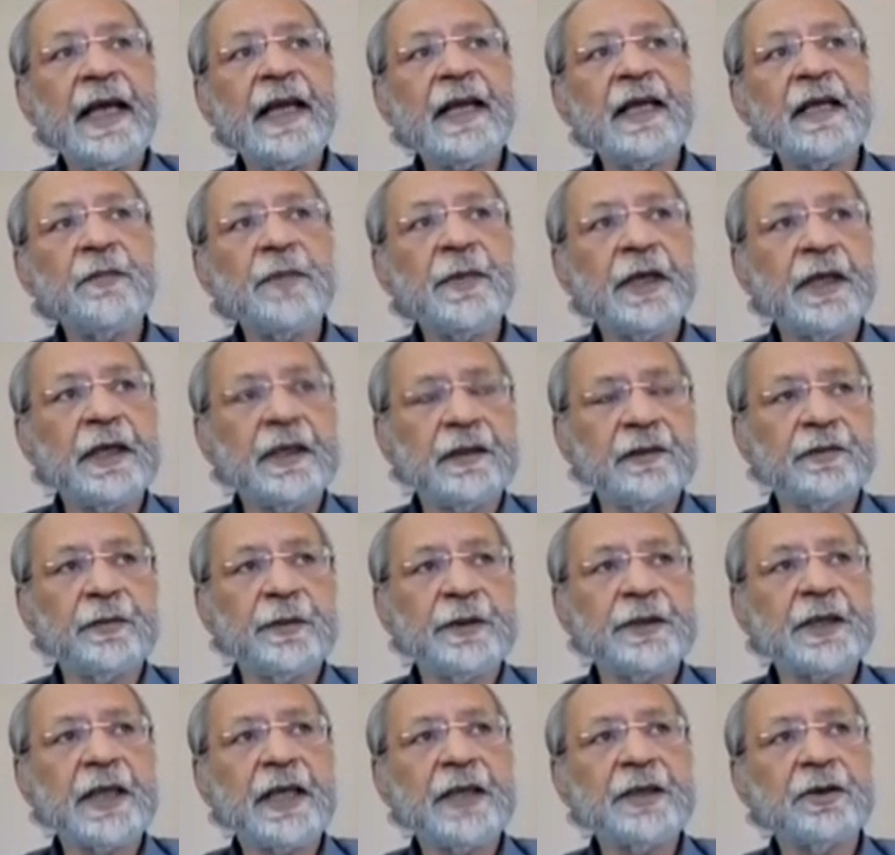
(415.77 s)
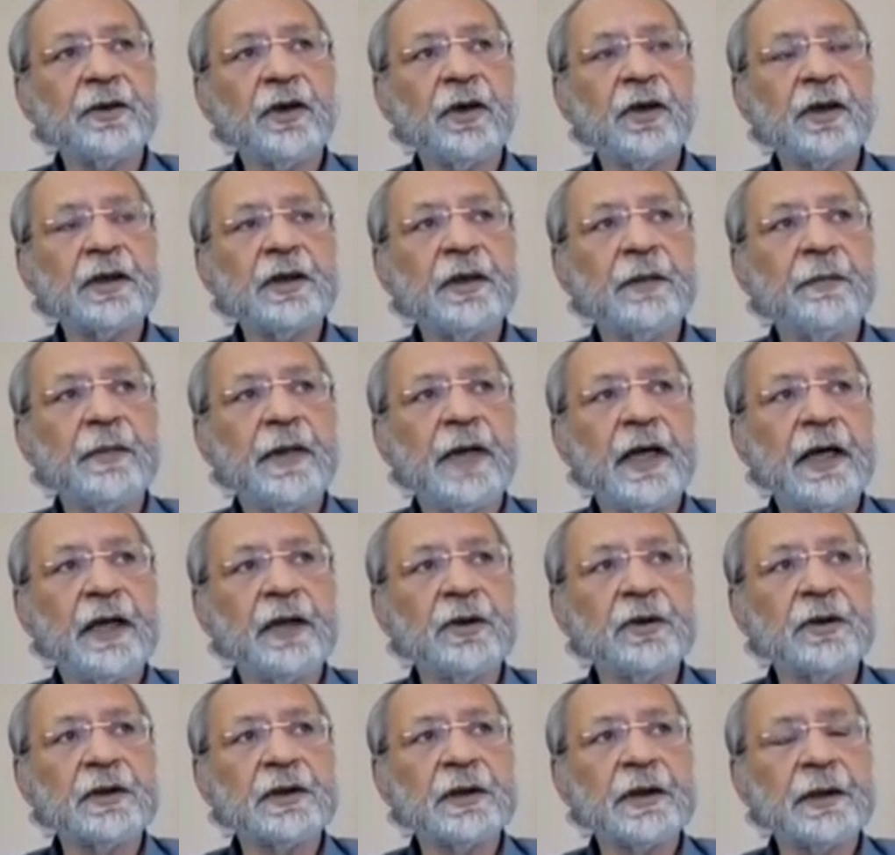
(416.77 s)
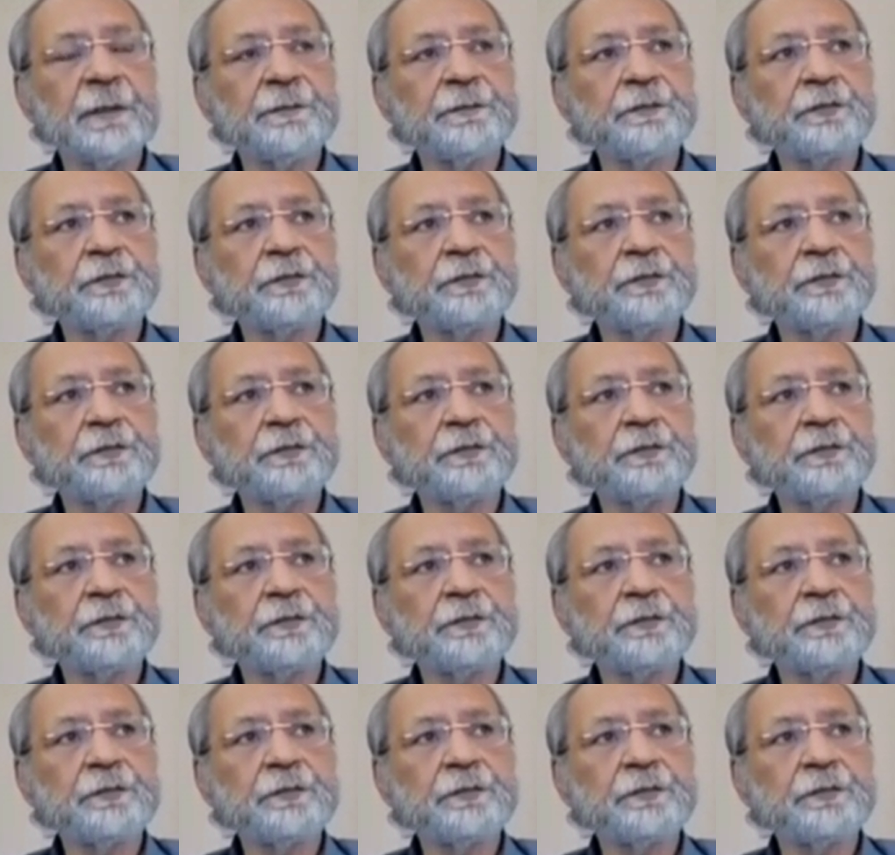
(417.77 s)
elements which I talked about,